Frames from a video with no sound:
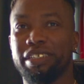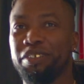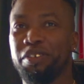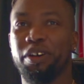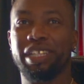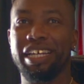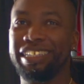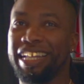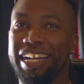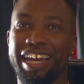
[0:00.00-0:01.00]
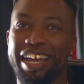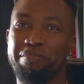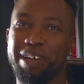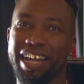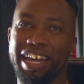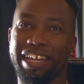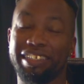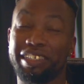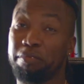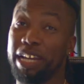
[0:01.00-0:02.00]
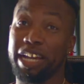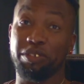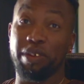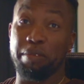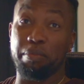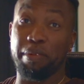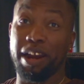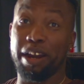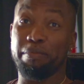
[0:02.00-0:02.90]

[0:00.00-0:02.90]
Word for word: you know, things like that. But hey, sometimes you ain't prepared, bro.